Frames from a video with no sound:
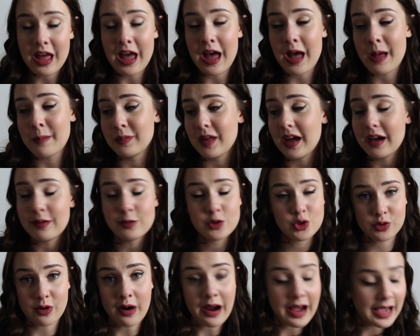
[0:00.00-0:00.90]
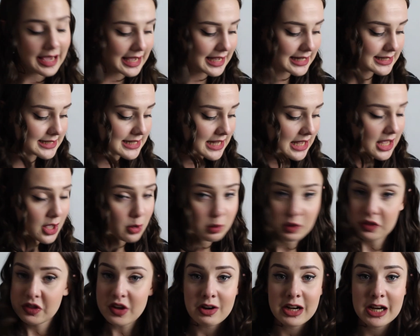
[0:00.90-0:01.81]
I've tried.
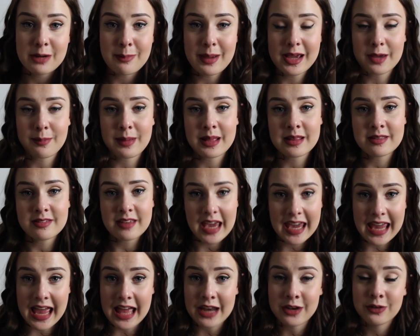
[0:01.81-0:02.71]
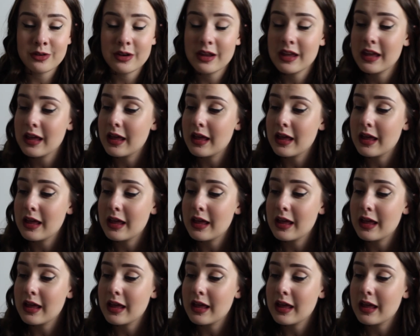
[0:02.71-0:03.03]
Would thoroughly recommend it again.